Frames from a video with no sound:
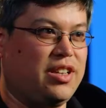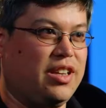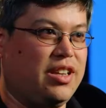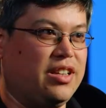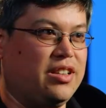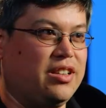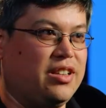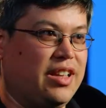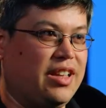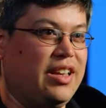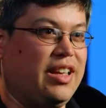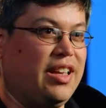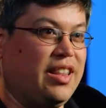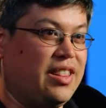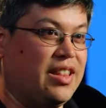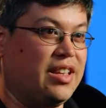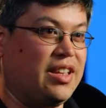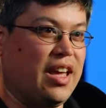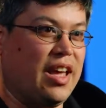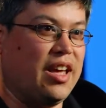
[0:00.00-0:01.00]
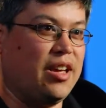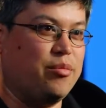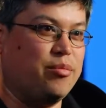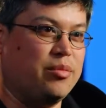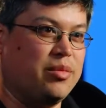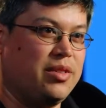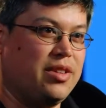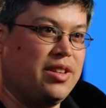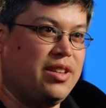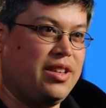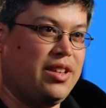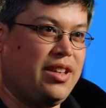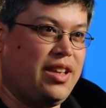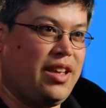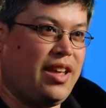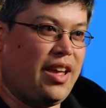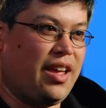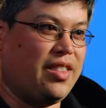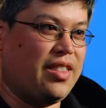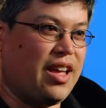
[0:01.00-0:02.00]
getting it in the game.
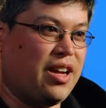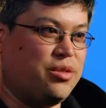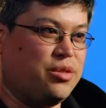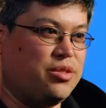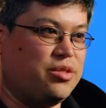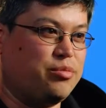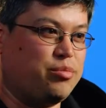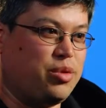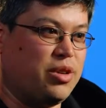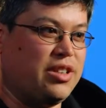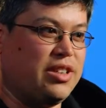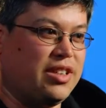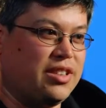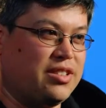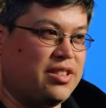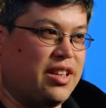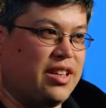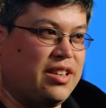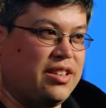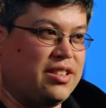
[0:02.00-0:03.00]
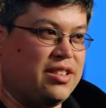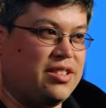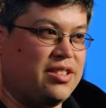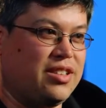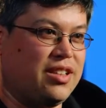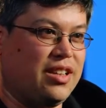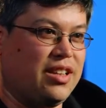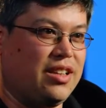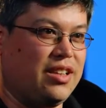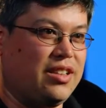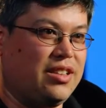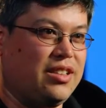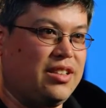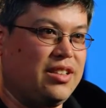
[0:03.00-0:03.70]
And that was pretty exciting to see.